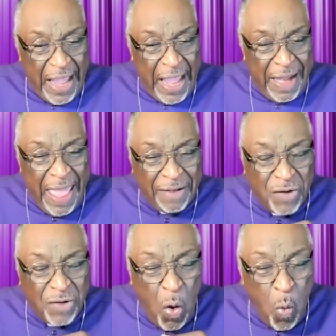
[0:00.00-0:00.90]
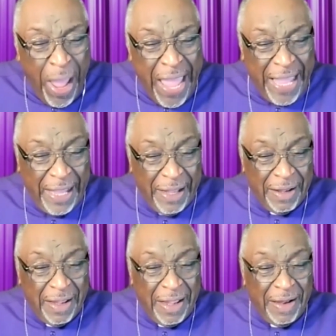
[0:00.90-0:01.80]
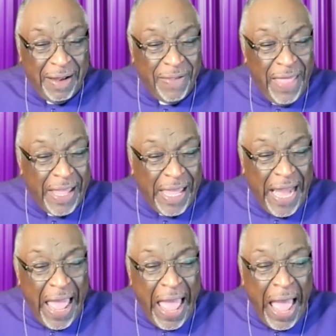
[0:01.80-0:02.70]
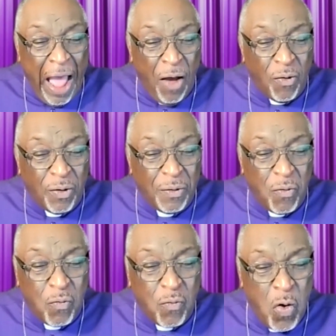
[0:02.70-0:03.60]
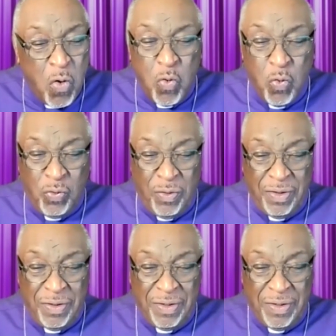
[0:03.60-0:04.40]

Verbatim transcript: And there's no way they can outrule